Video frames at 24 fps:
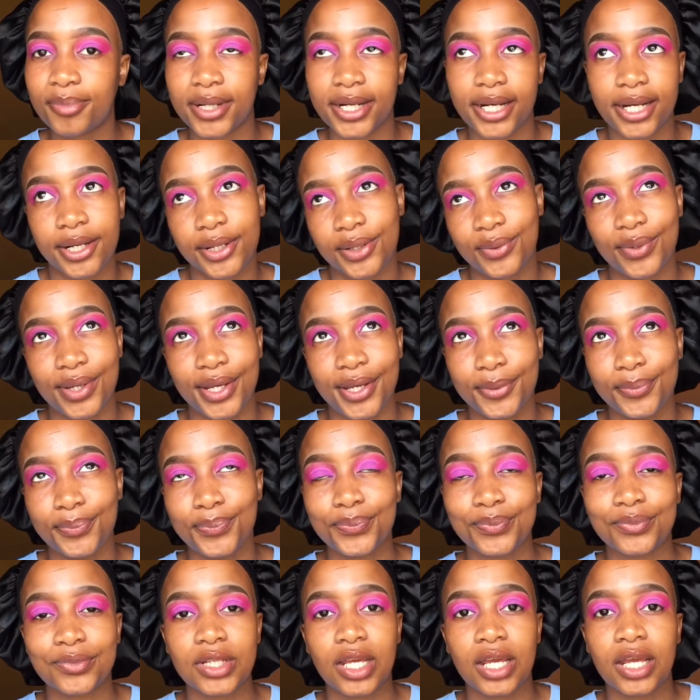but anyway,
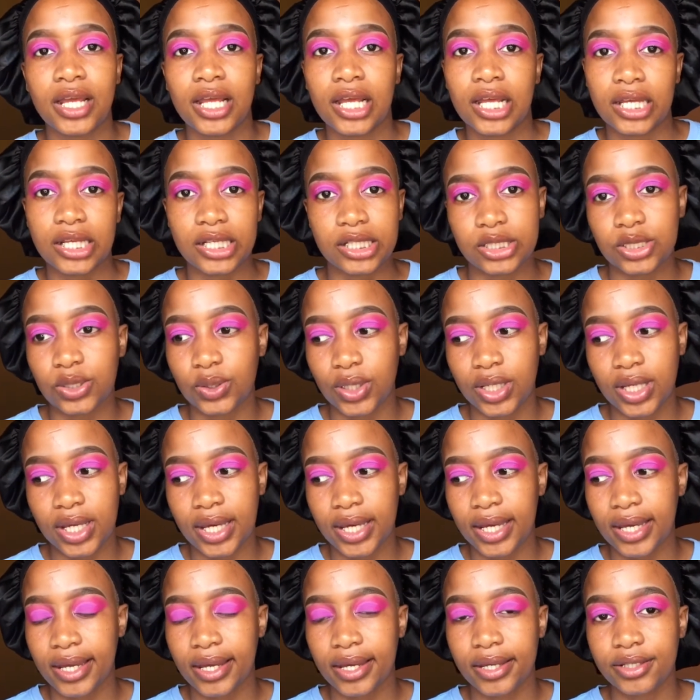it's
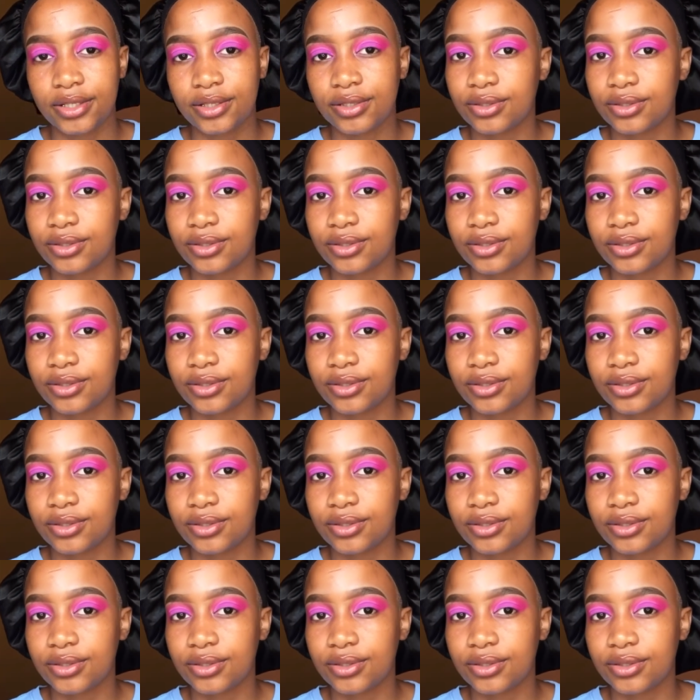okay.